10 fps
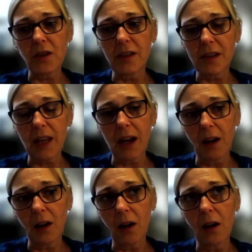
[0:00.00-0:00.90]
patients that
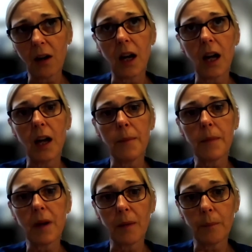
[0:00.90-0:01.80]
are
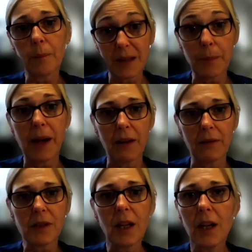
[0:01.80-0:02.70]

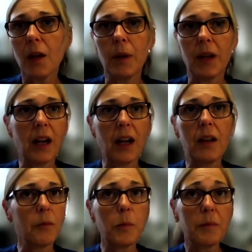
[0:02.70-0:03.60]
bedbound.
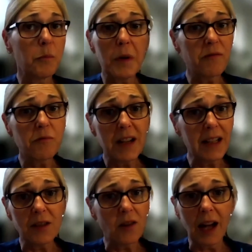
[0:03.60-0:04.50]
But we've
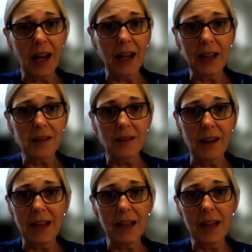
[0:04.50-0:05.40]
really not had
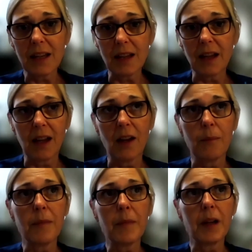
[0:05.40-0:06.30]
any
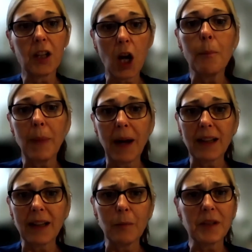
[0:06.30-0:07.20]

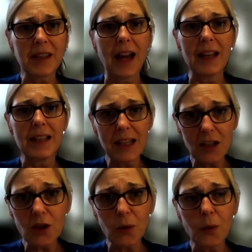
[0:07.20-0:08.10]
comeback. It was that
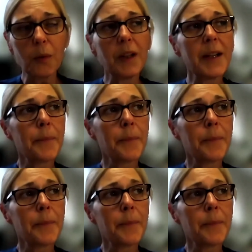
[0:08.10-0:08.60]
initial,